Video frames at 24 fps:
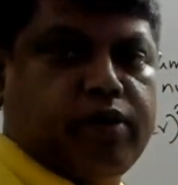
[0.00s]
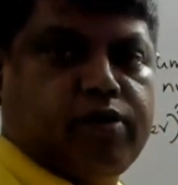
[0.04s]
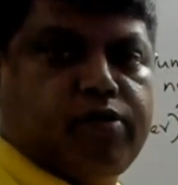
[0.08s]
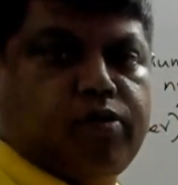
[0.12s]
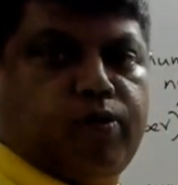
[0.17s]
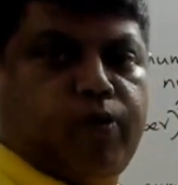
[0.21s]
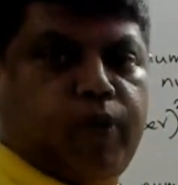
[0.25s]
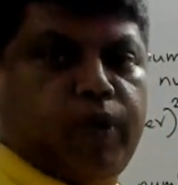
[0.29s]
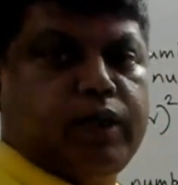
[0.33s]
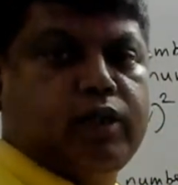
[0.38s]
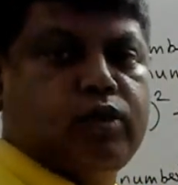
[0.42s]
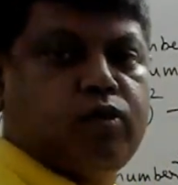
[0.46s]

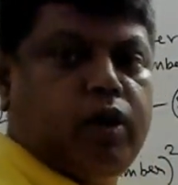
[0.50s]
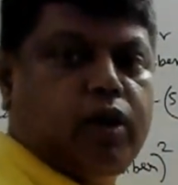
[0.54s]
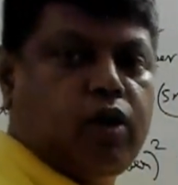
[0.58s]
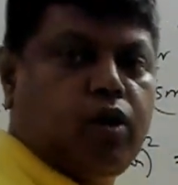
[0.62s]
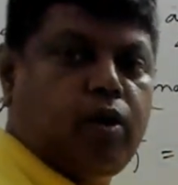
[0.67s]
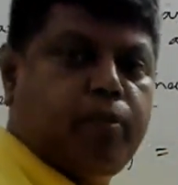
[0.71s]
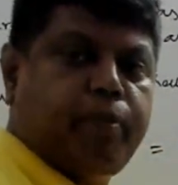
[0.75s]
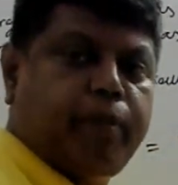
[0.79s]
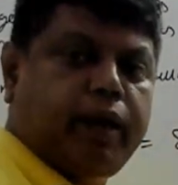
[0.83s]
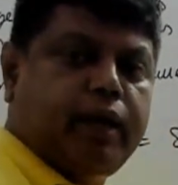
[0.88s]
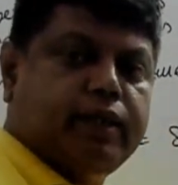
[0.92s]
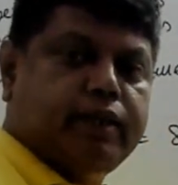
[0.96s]
Y square equal to
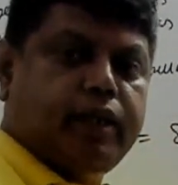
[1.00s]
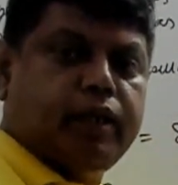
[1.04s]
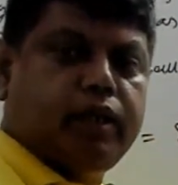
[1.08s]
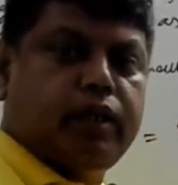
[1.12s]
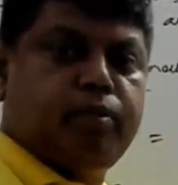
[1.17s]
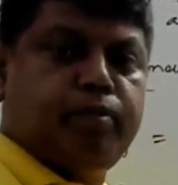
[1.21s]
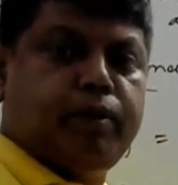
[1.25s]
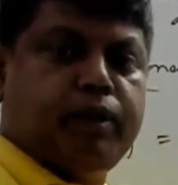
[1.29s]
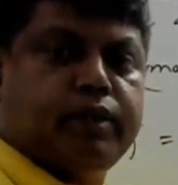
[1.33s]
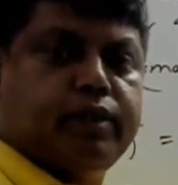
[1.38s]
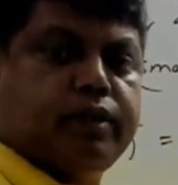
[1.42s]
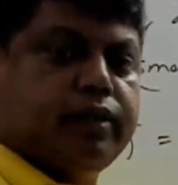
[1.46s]
minus 80
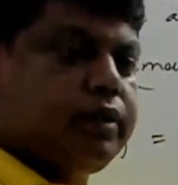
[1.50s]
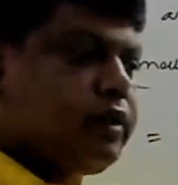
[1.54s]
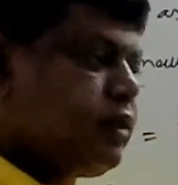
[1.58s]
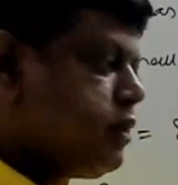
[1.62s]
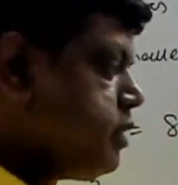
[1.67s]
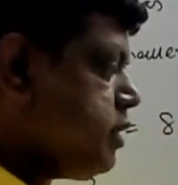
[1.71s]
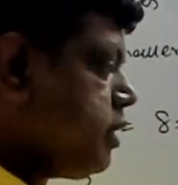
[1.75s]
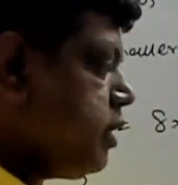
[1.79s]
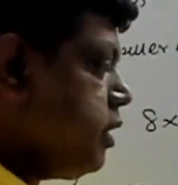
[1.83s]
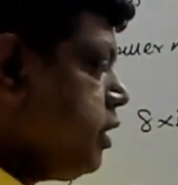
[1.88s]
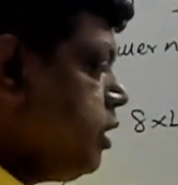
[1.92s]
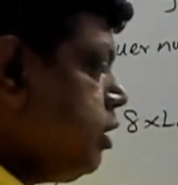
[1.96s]
means this is
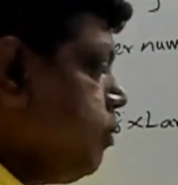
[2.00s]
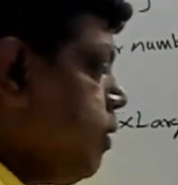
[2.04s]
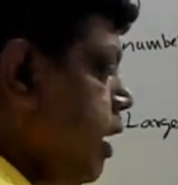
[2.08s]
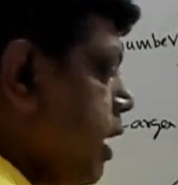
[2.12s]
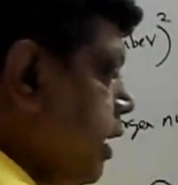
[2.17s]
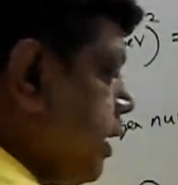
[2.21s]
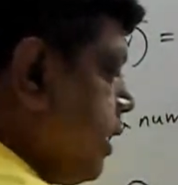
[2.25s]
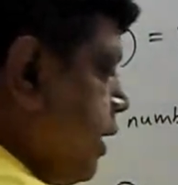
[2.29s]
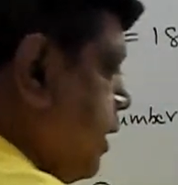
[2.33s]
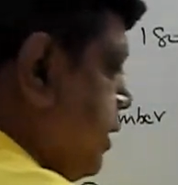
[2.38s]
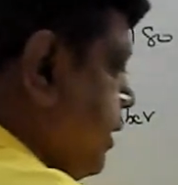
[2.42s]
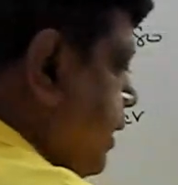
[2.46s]
an invalid
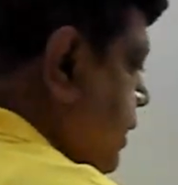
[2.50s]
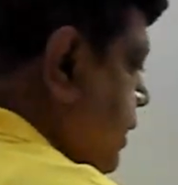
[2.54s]
case. X